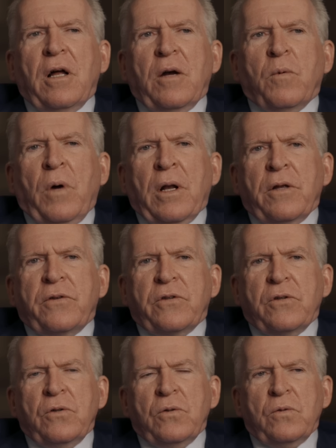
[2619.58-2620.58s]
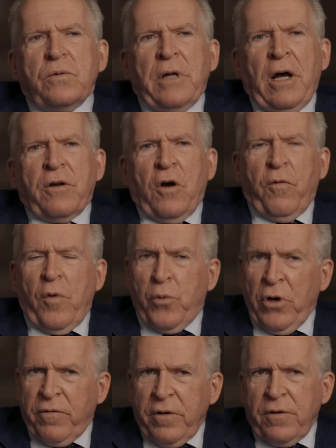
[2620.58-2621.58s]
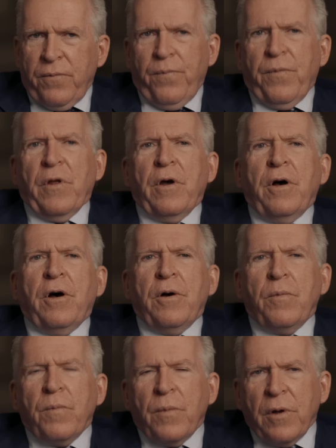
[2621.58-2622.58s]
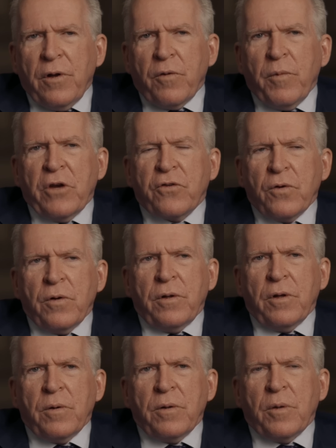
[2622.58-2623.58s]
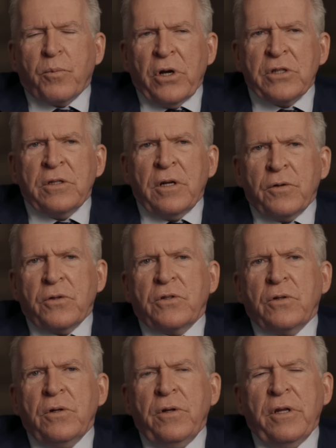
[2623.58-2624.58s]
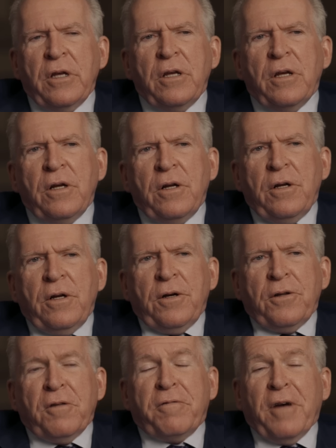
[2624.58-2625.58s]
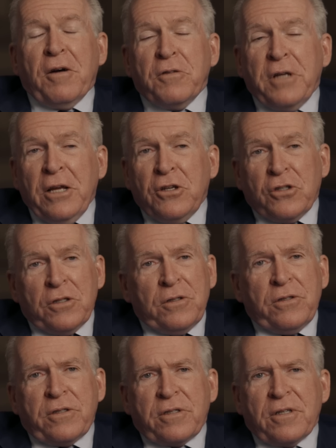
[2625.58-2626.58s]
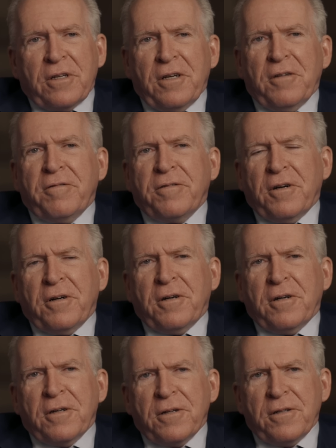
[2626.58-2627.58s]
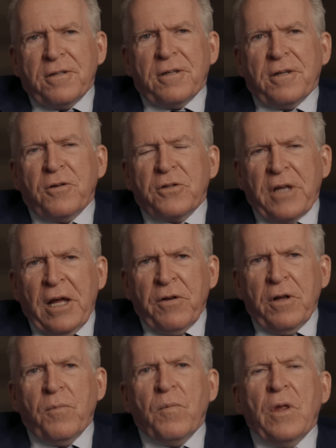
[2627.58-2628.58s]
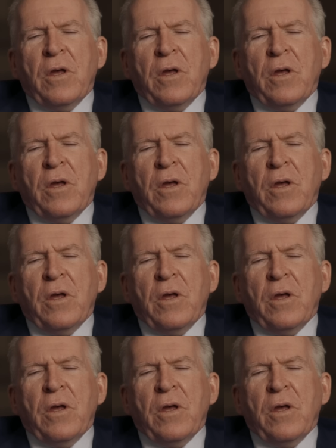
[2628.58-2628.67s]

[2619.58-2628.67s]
I wanted to not over-brief it and to make sure the president understood the foundations of our understanding,